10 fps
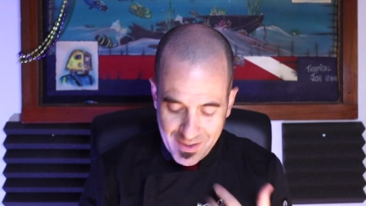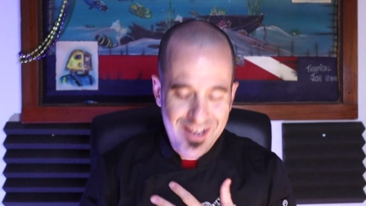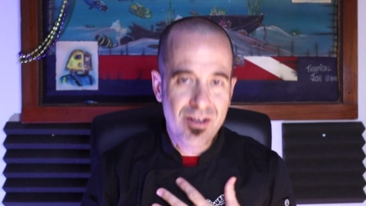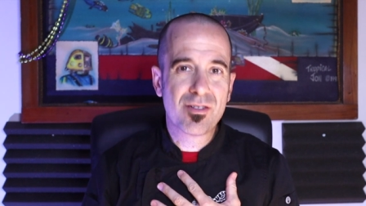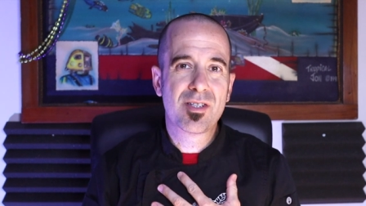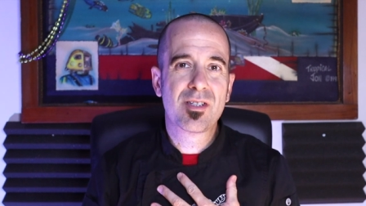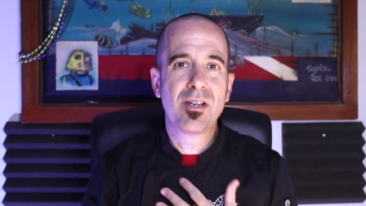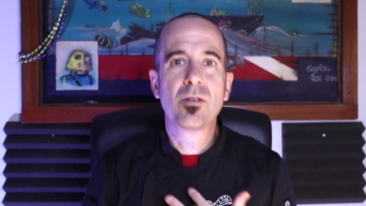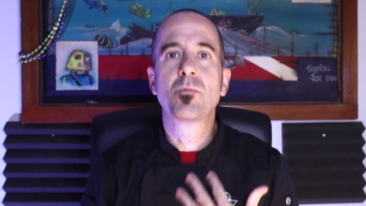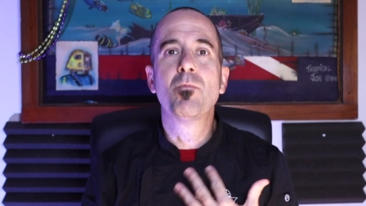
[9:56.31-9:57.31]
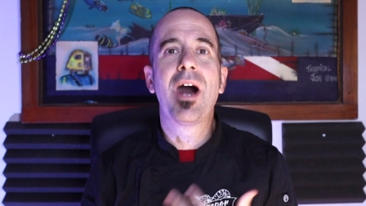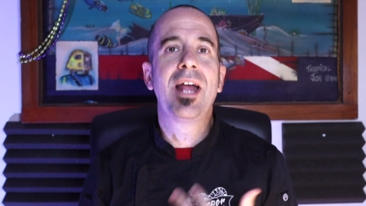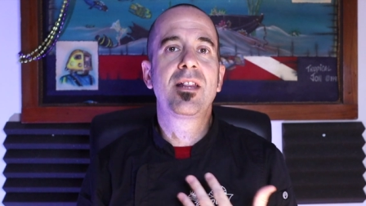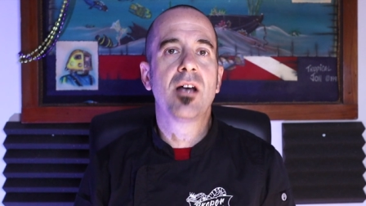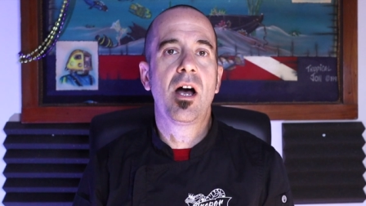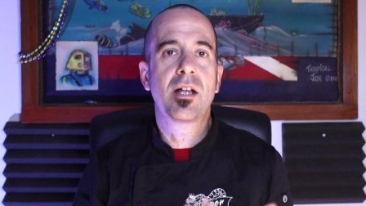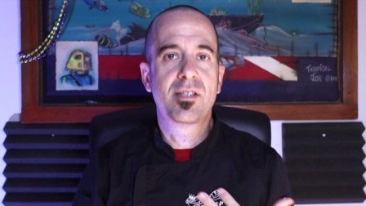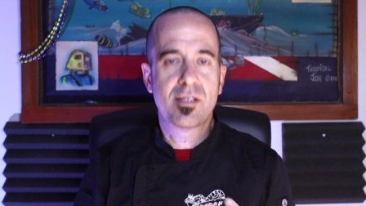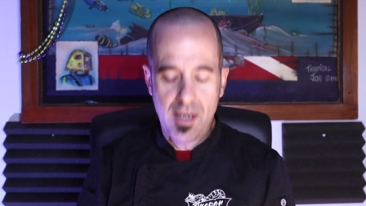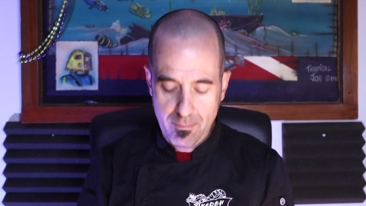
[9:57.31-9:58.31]
Here's here's my
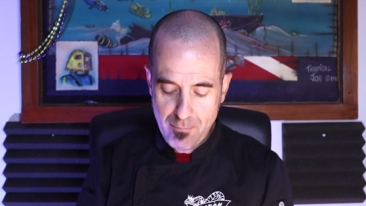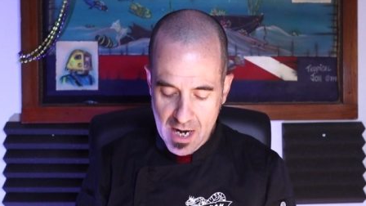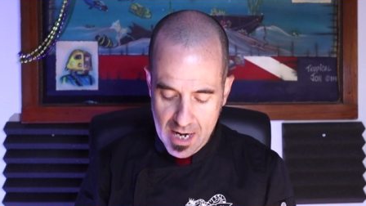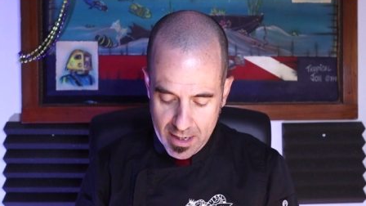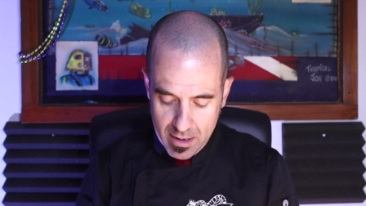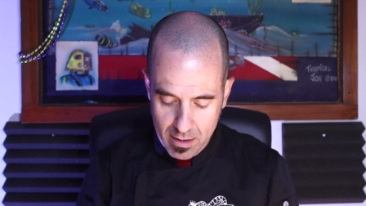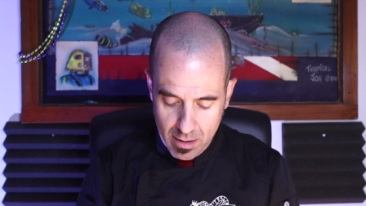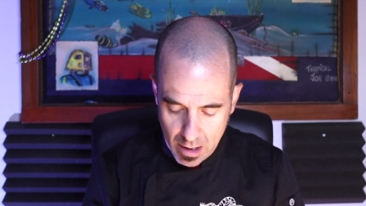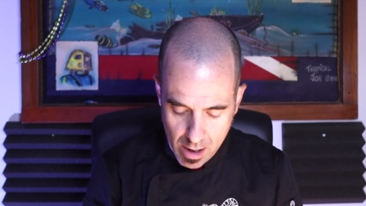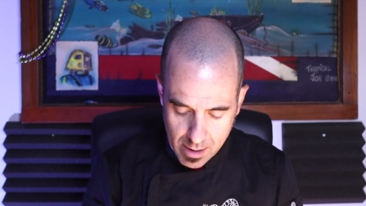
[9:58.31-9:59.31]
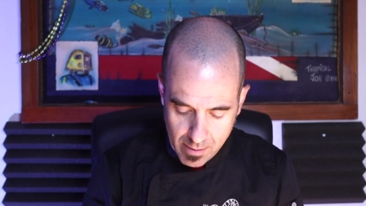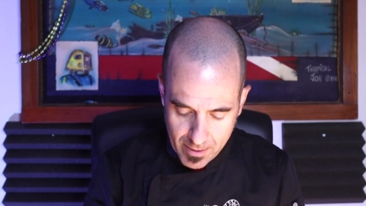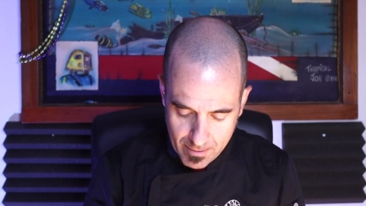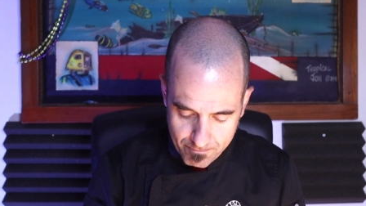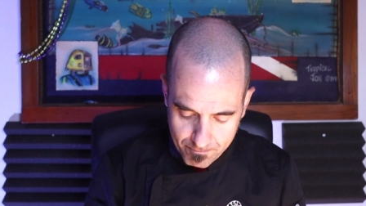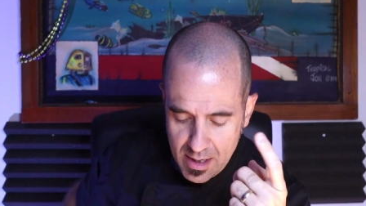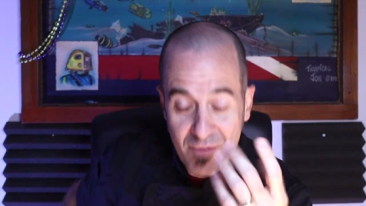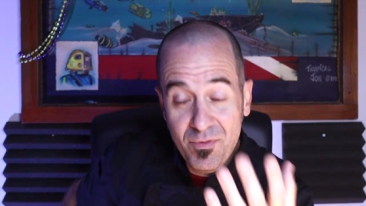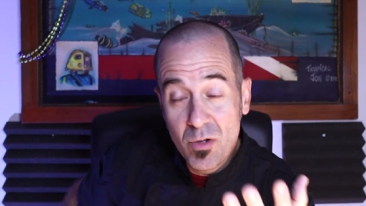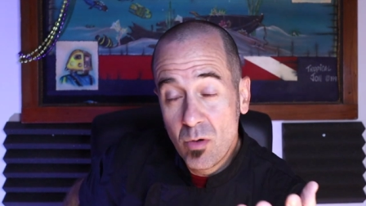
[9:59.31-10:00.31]
thoughts and my argument.
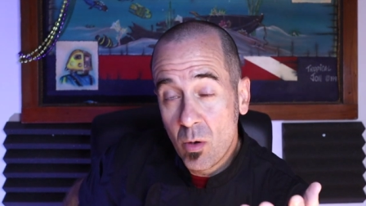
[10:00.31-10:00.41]
If you